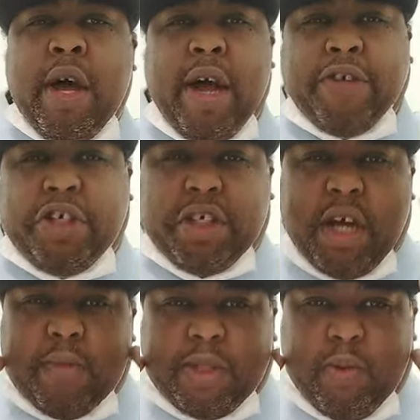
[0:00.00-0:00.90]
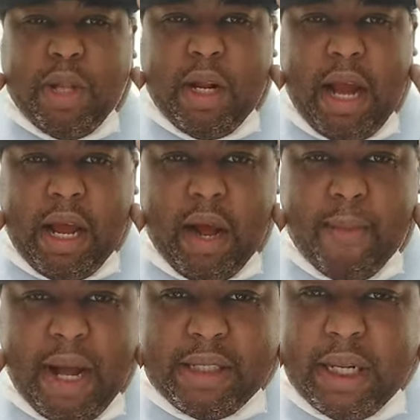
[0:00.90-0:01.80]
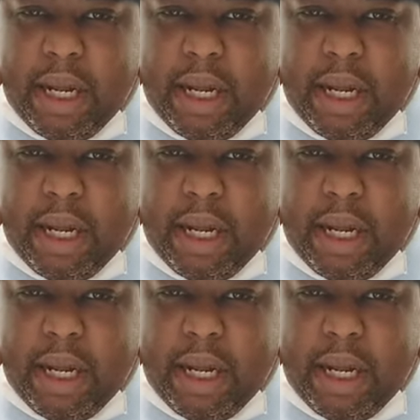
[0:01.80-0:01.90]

If she just comes in with the knockout mindset,